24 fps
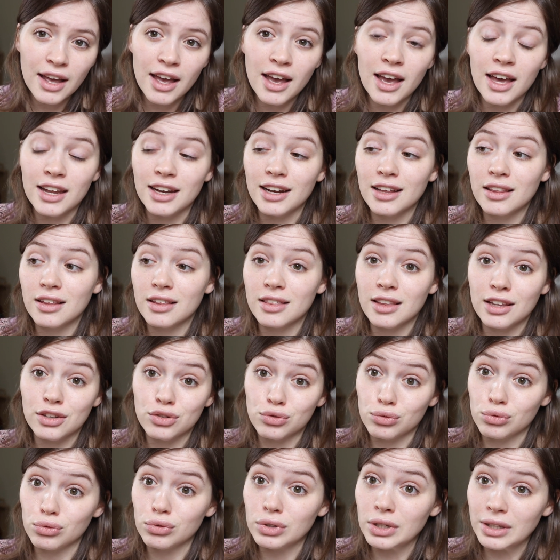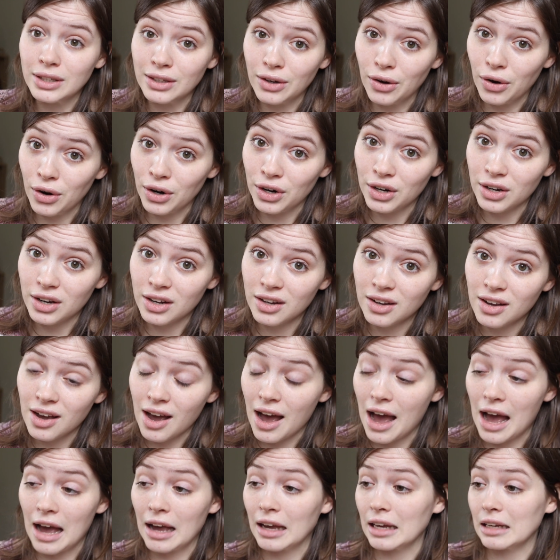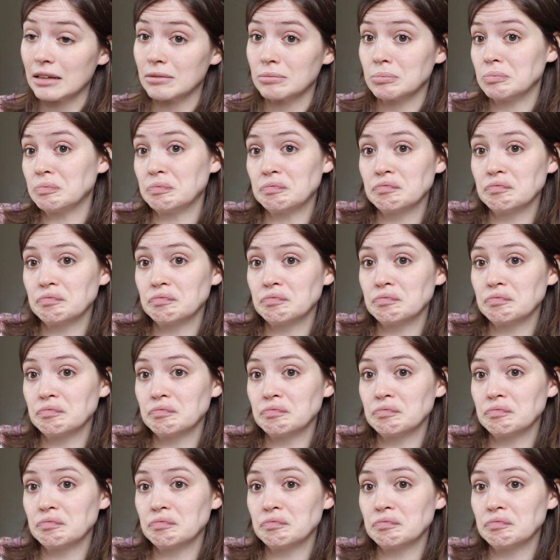And I think that's really hard. I